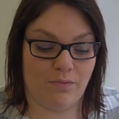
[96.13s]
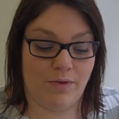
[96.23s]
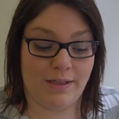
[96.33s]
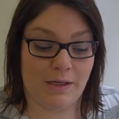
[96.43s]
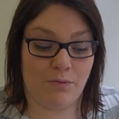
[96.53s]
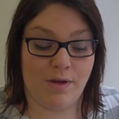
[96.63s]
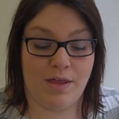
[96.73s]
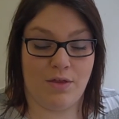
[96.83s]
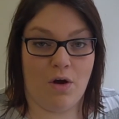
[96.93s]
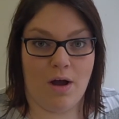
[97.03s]
really
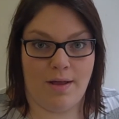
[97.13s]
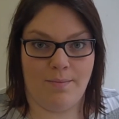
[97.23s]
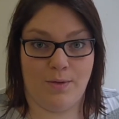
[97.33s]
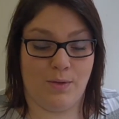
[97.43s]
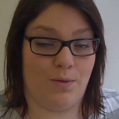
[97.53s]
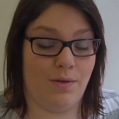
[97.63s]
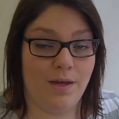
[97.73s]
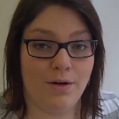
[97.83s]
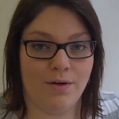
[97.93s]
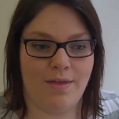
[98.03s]
rethought musical
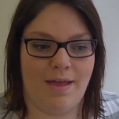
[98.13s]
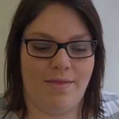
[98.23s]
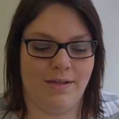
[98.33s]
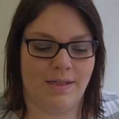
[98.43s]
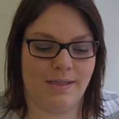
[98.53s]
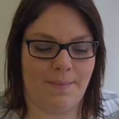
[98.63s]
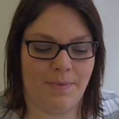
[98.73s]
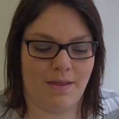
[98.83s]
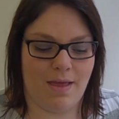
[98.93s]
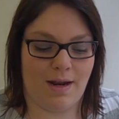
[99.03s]
theater, then this is
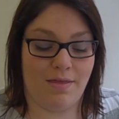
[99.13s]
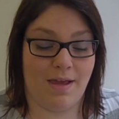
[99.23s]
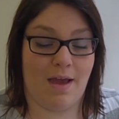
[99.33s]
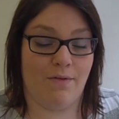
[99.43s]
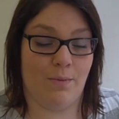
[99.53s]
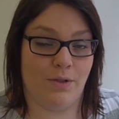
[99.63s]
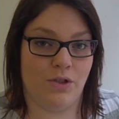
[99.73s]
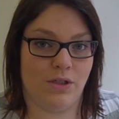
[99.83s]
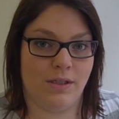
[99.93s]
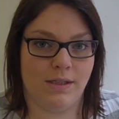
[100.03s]
something that I think everyone
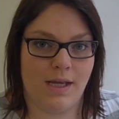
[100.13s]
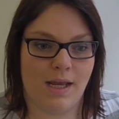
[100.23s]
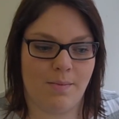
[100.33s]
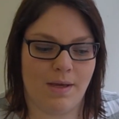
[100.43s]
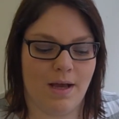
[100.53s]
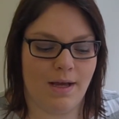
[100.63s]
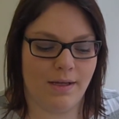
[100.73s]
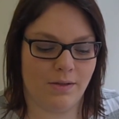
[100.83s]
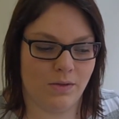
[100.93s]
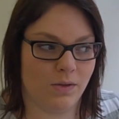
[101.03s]
should see,
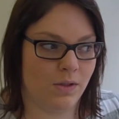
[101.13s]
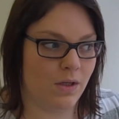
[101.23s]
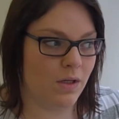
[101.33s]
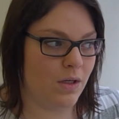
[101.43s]
because